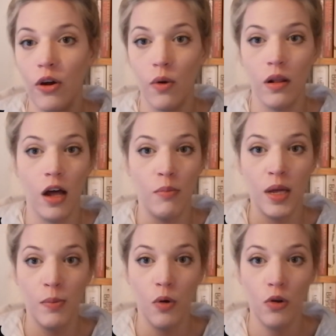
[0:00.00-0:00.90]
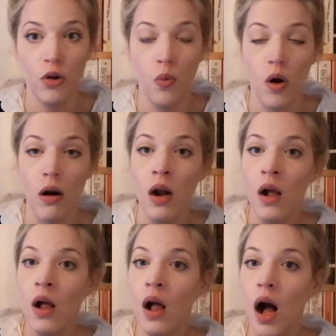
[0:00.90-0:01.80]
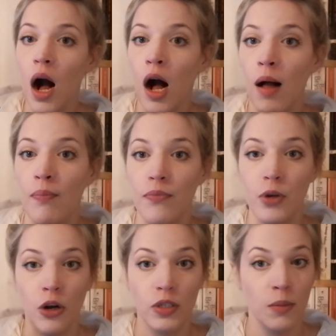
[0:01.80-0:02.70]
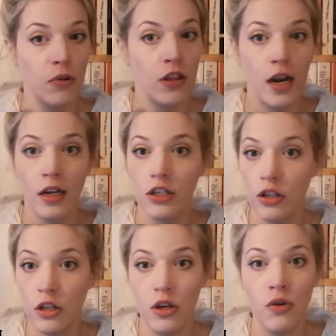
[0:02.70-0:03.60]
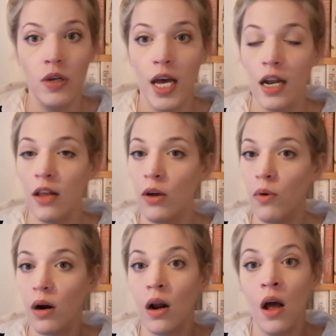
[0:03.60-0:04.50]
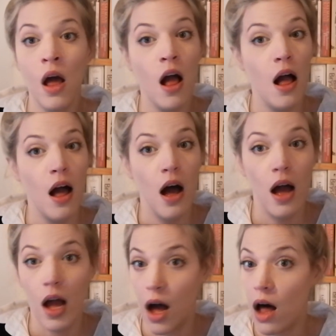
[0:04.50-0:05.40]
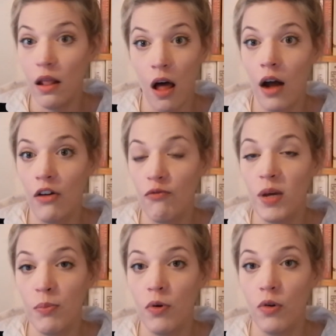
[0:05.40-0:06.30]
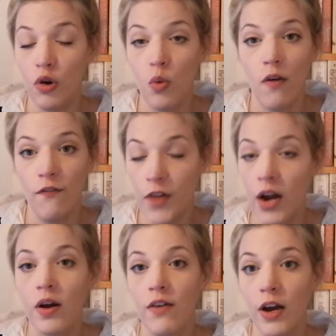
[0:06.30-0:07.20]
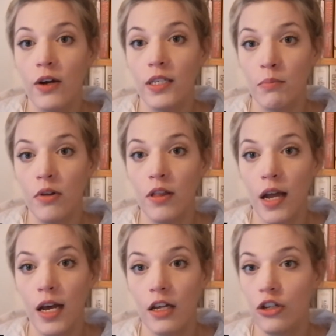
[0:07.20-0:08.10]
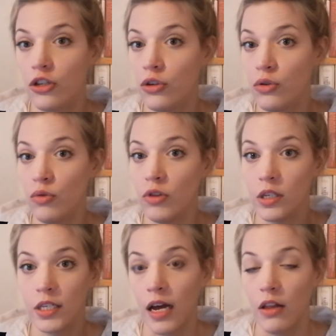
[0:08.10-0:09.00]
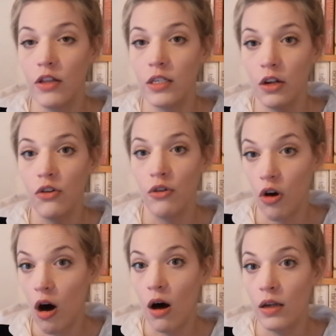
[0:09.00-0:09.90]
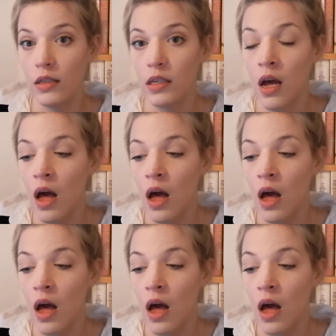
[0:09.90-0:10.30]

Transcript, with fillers: There were a lot of people who were, um, you know, sympathetic to the Union, and there were a lot of people who were very, very sympathetic to the the Southern cause.